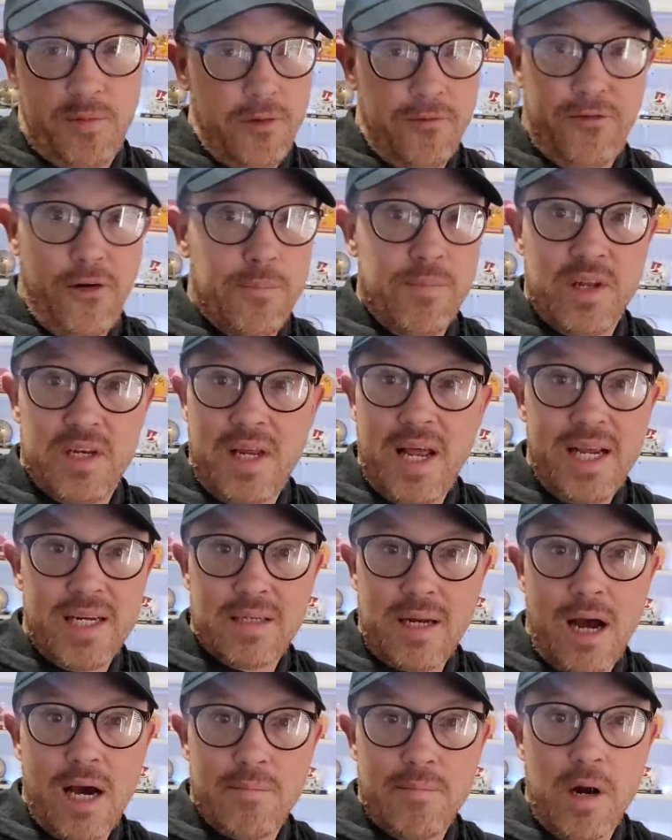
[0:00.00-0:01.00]
from the day
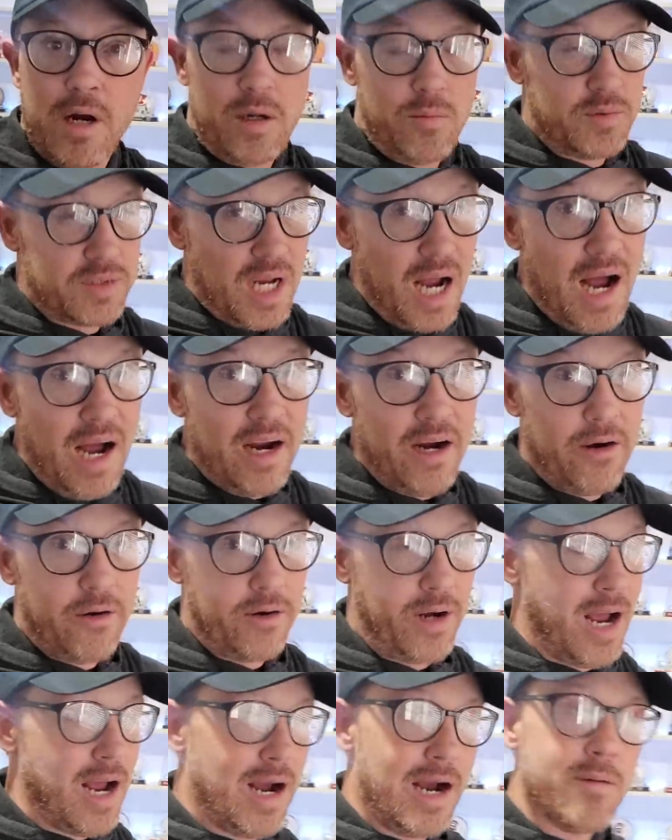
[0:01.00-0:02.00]
Todd Monken was
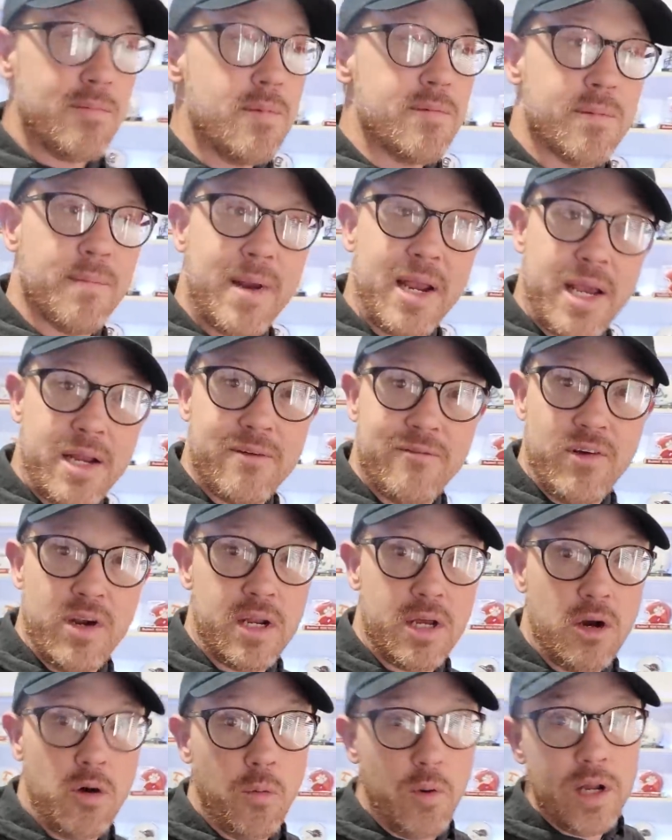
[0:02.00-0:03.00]
hired. I remember making a
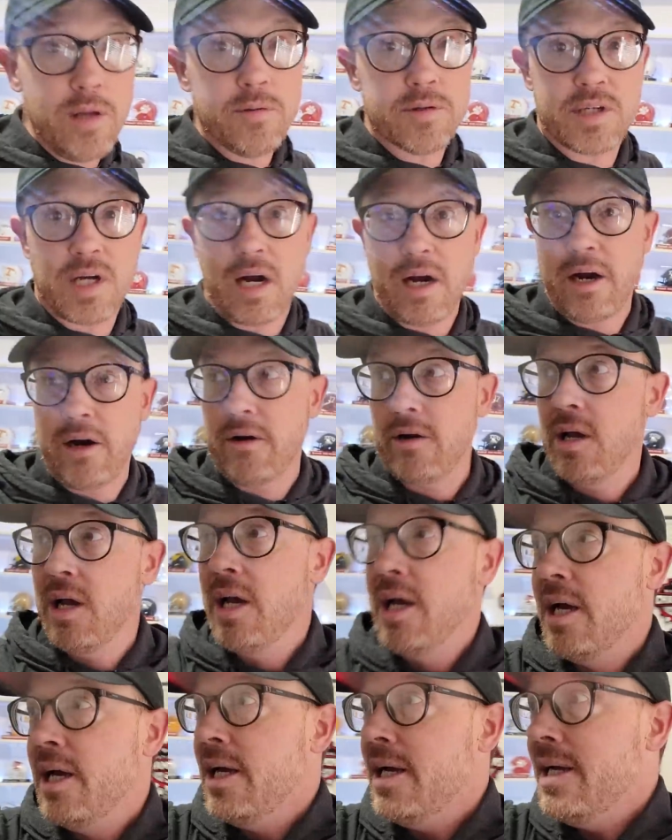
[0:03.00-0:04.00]
video when he was hired,
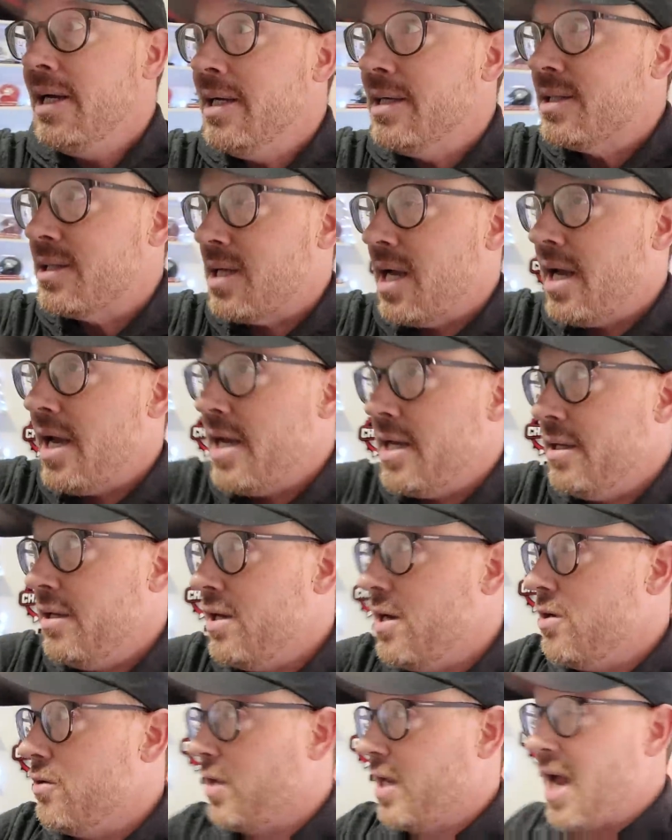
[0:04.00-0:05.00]
saying, you
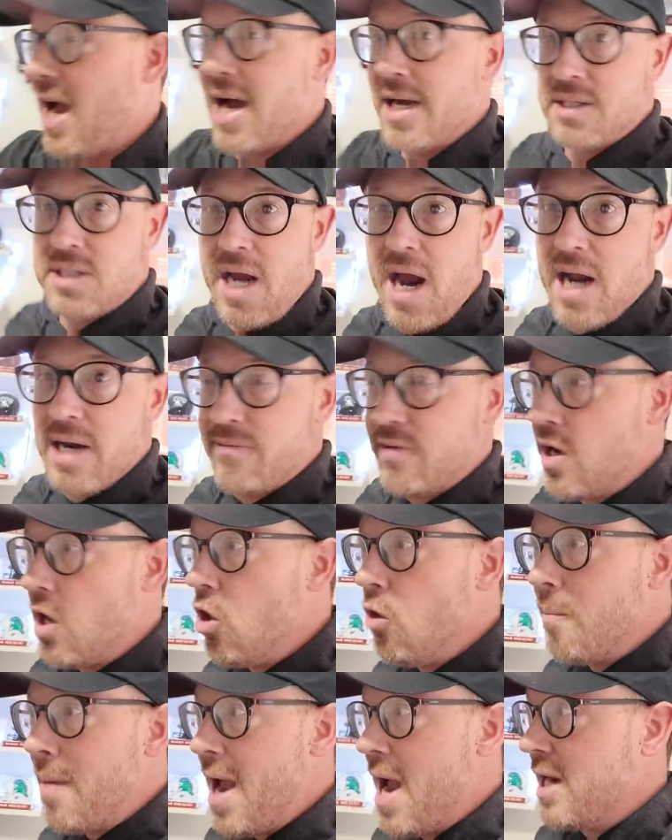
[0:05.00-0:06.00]
know, the guy's kind of a
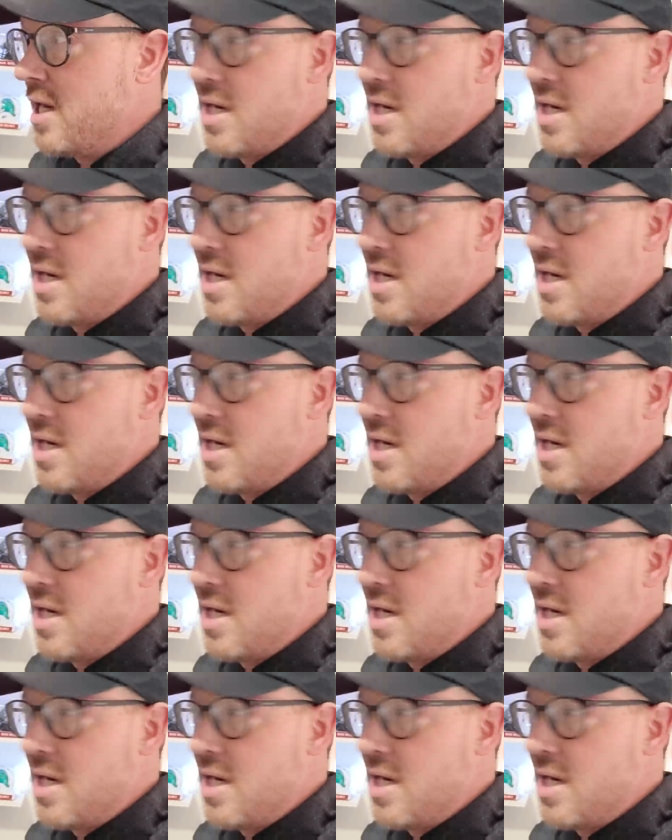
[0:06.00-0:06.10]
nomad.